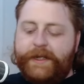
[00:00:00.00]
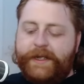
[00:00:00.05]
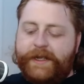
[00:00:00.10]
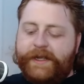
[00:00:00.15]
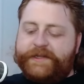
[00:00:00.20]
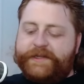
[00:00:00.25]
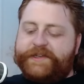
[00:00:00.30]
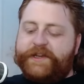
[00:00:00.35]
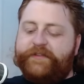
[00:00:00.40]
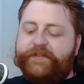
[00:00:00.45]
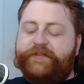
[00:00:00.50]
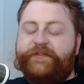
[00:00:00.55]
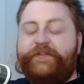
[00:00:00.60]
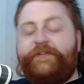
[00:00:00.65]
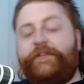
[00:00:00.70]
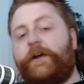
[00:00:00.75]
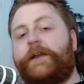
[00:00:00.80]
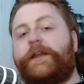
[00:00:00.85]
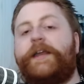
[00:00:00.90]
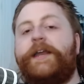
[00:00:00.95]
It's a
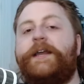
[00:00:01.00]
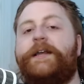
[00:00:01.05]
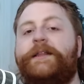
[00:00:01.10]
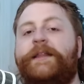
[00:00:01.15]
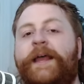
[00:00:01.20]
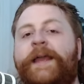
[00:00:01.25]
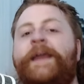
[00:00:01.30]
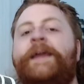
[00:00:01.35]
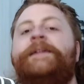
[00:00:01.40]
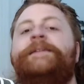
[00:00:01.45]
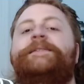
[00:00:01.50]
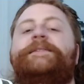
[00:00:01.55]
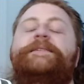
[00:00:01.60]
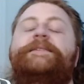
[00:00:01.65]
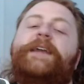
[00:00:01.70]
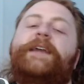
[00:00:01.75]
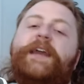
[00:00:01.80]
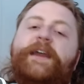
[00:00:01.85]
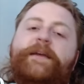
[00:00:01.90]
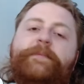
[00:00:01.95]
fucking
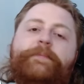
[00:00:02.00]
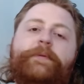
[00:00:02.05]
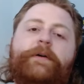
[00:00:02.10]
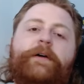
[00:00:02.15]
landscape